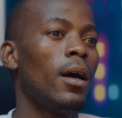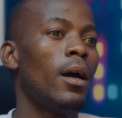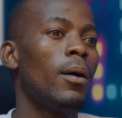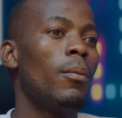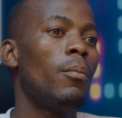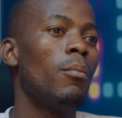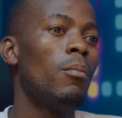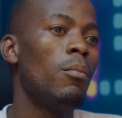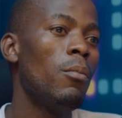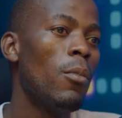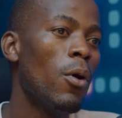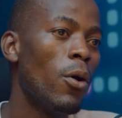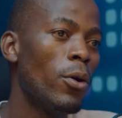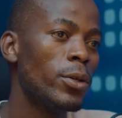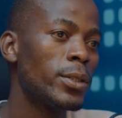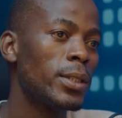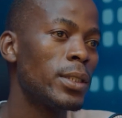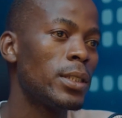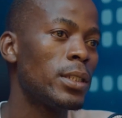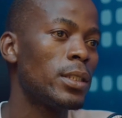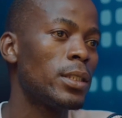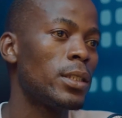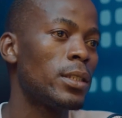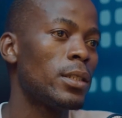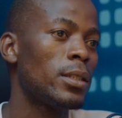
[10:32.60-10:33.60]

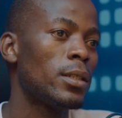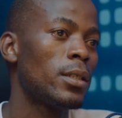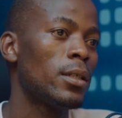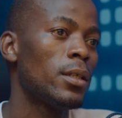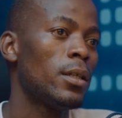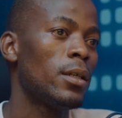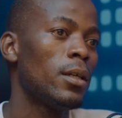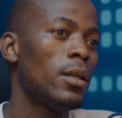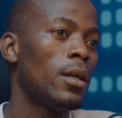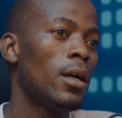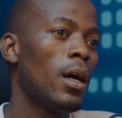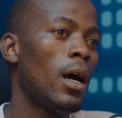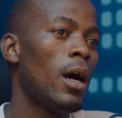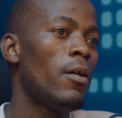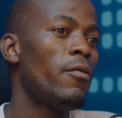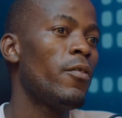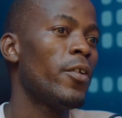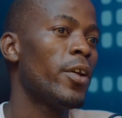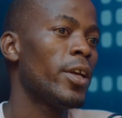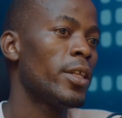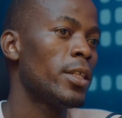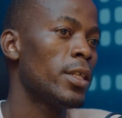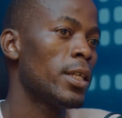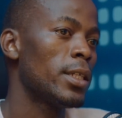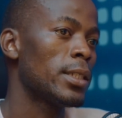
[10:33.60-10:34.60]
most
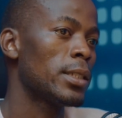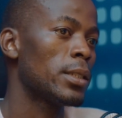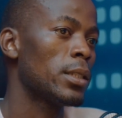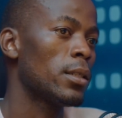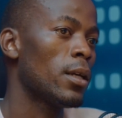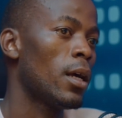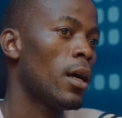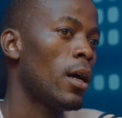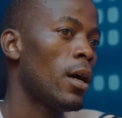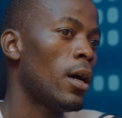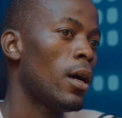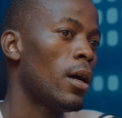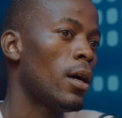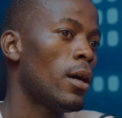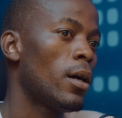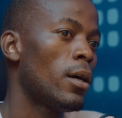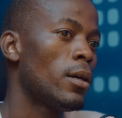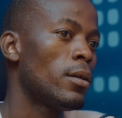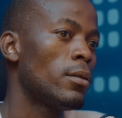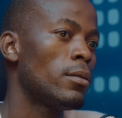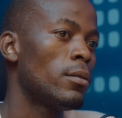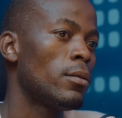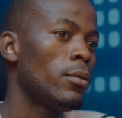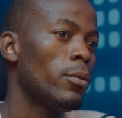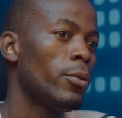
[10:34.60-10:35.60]
averages
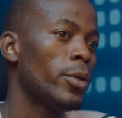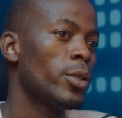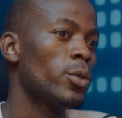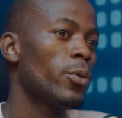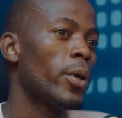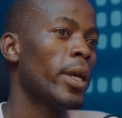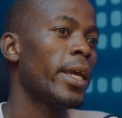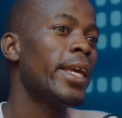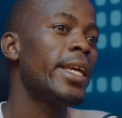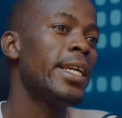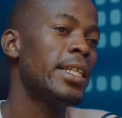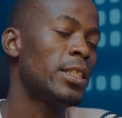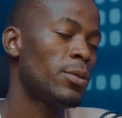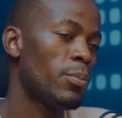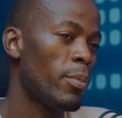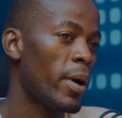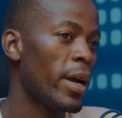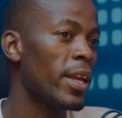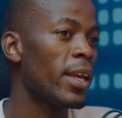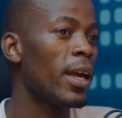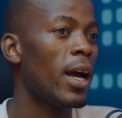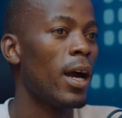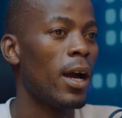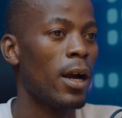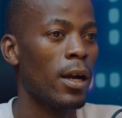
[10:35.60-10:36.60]
which were hit
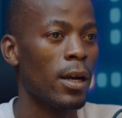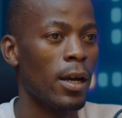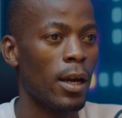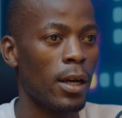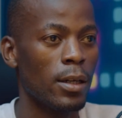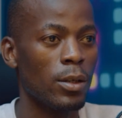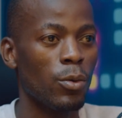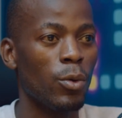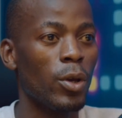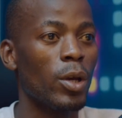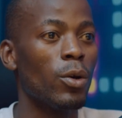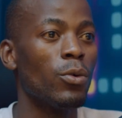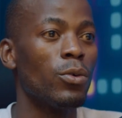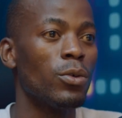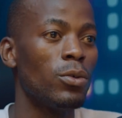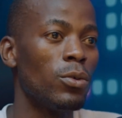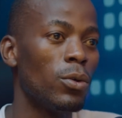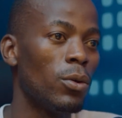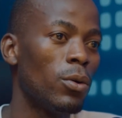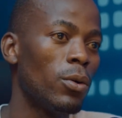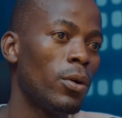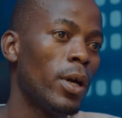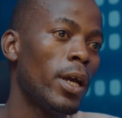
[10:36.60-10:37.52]
by hunger, and we could